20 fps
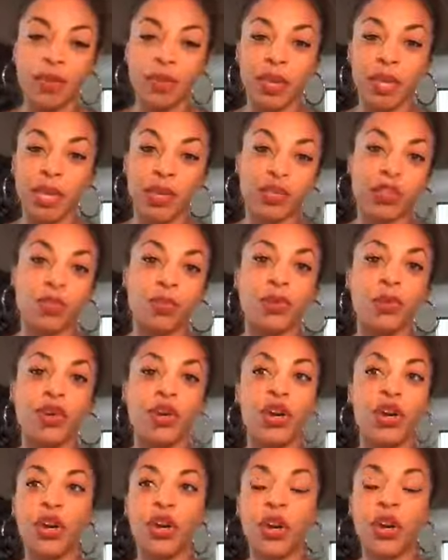to be an
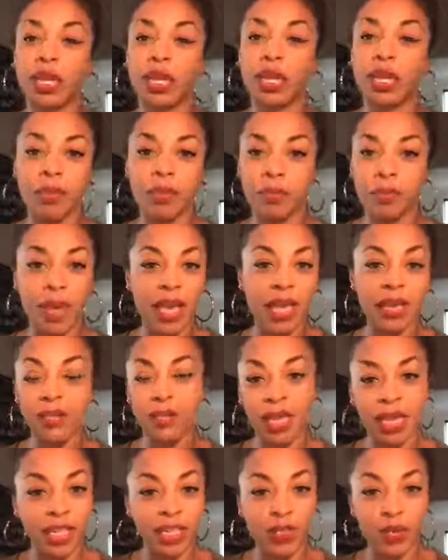entrepreneur and make
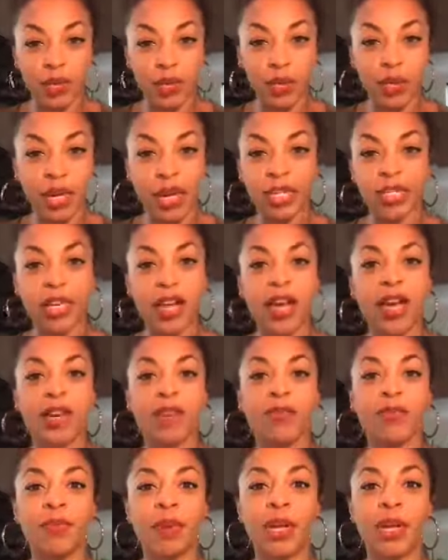money doing what I love,